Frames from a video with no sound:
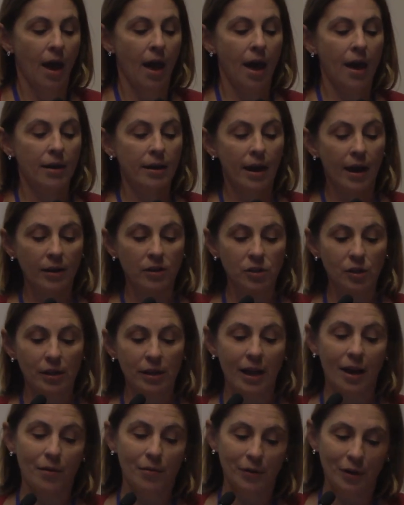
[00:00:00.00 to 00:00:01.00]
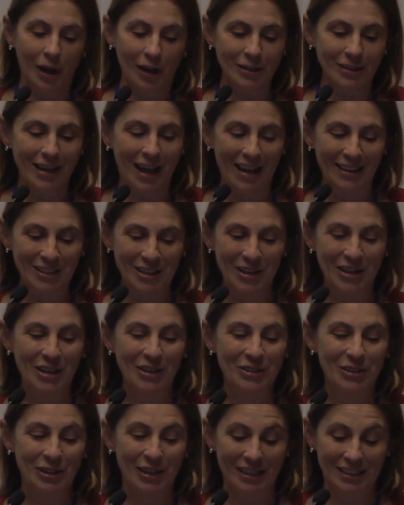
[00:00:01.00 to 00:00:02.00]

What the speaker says: And actually, I will not get into